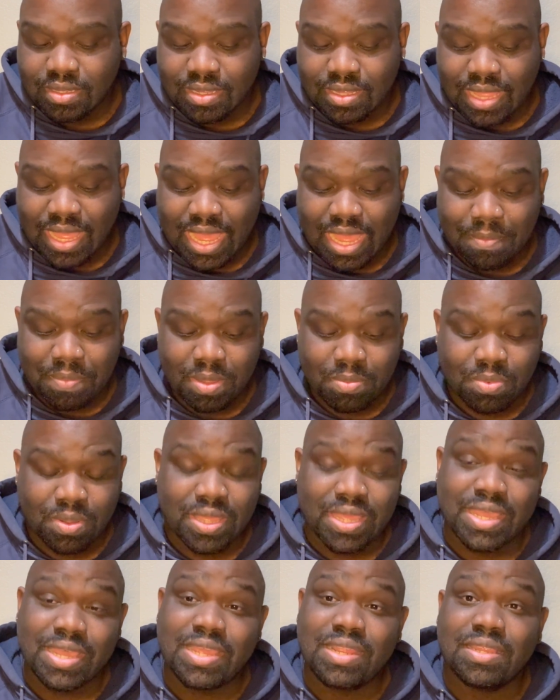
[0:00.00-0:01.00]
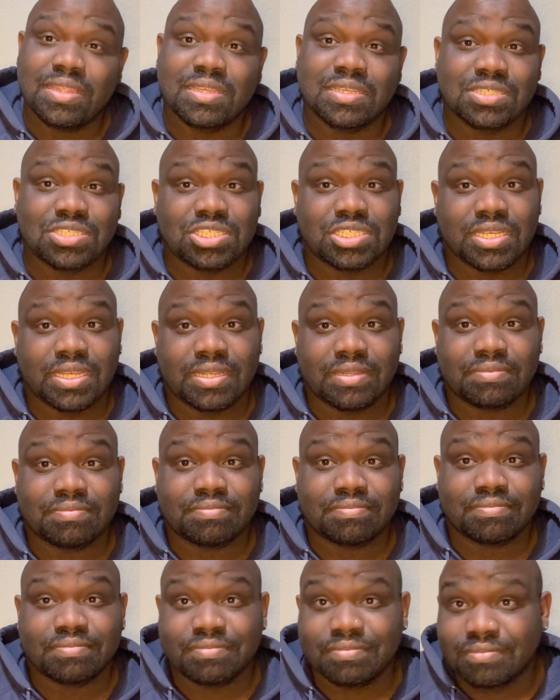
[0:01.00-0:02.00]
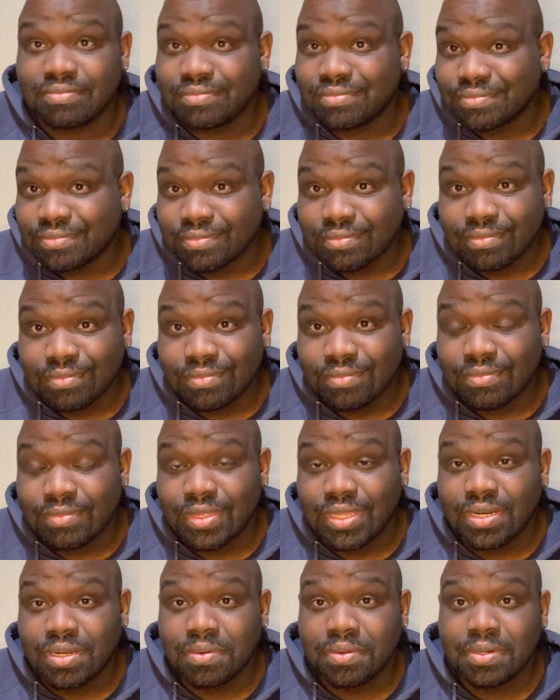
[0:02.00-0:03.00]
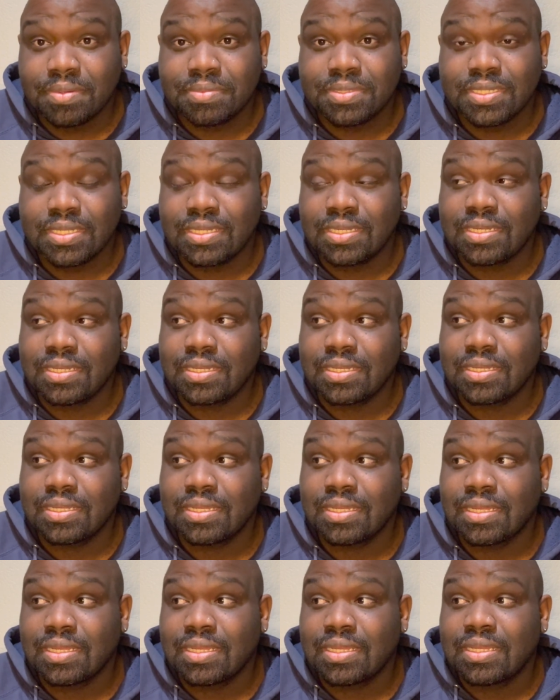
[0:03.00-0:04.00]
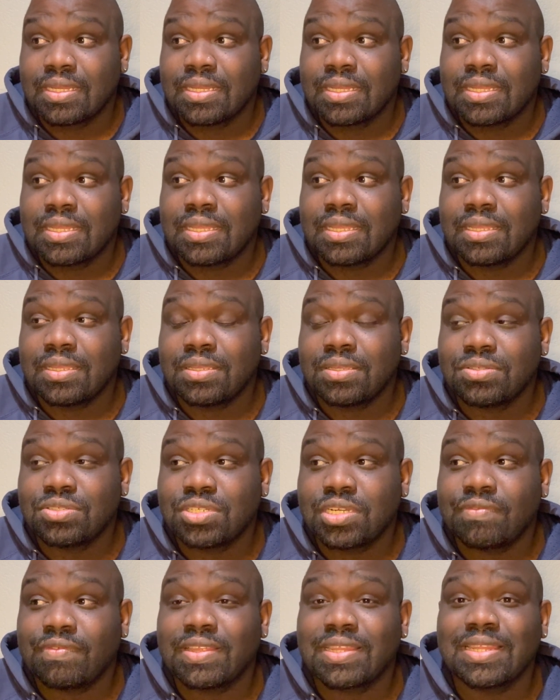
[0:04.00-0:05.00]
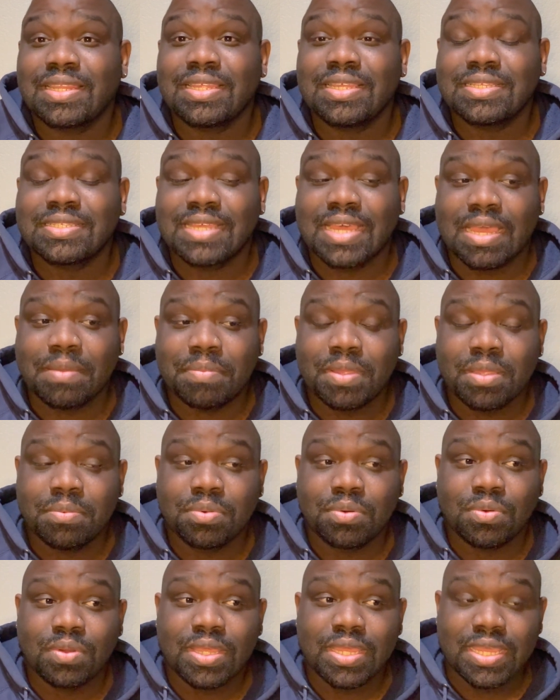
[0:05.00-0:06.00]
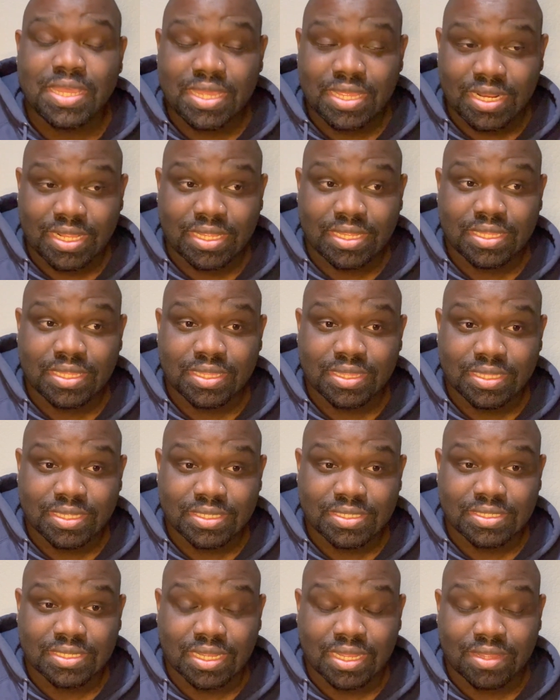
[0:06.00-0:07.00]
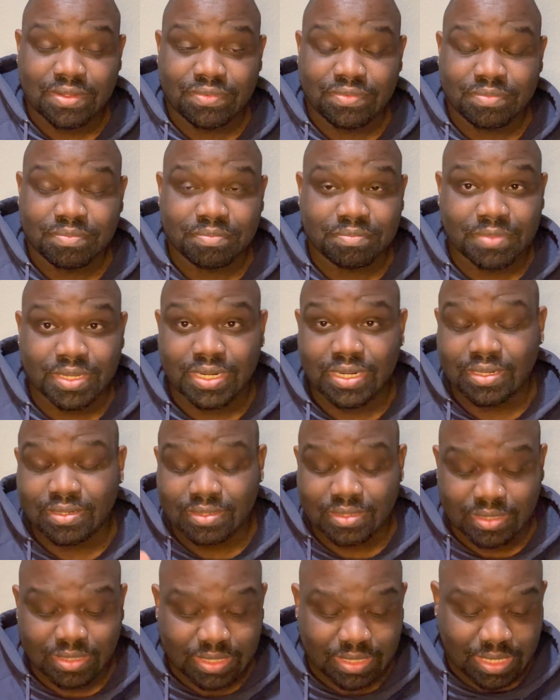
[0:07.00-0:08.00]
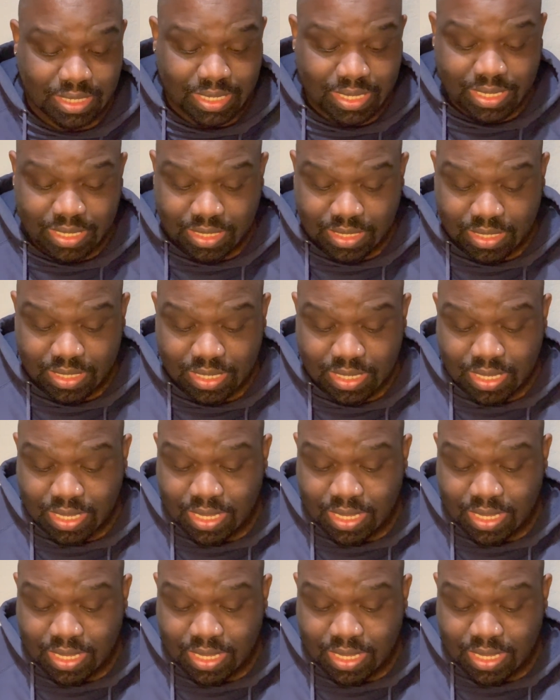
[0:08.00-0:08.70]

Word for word: had people eating your shit. You know what I'm saying? You should have at least had people eating the stuff. But again,